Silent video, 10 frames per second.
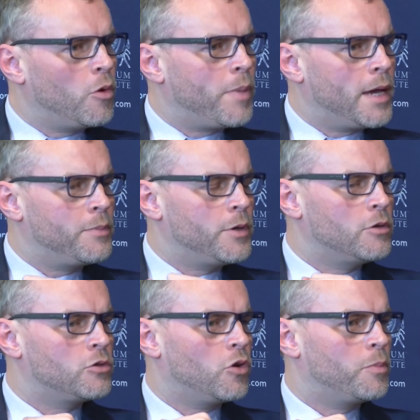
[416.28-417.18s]
paper, you
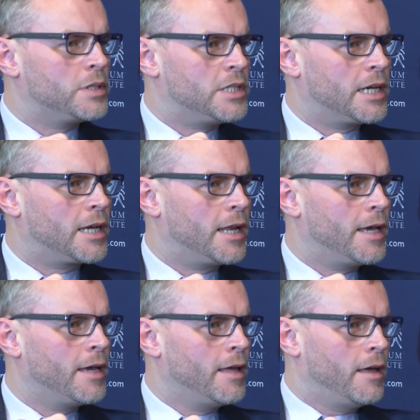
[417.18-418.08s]
talk
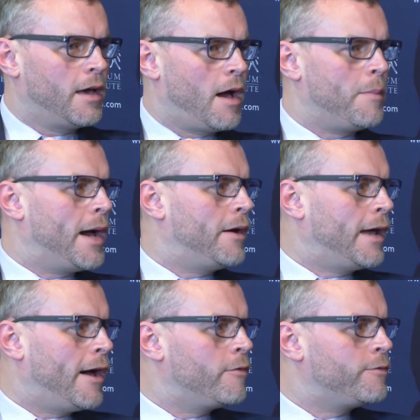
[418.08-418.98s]
particularly about
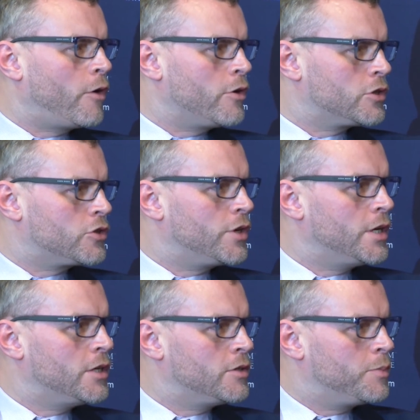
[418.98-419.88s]
how
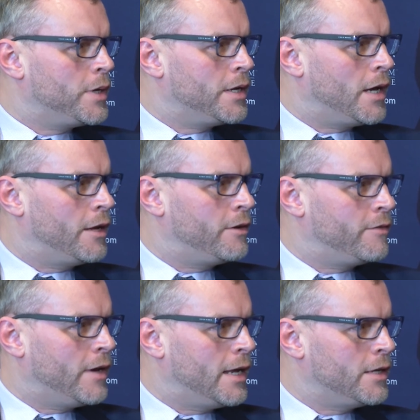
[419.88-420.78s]
forestry has been
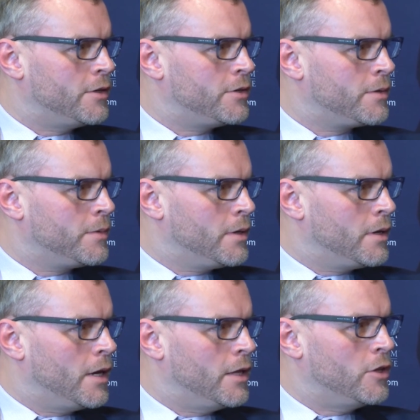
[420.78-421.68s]
undervalued
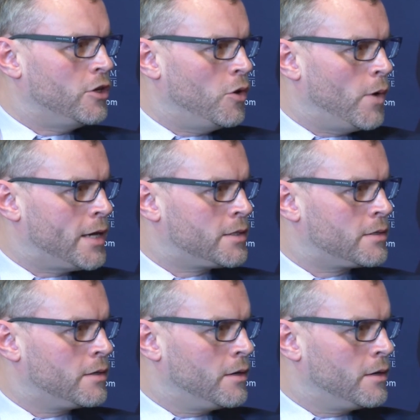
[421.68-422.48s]
in the US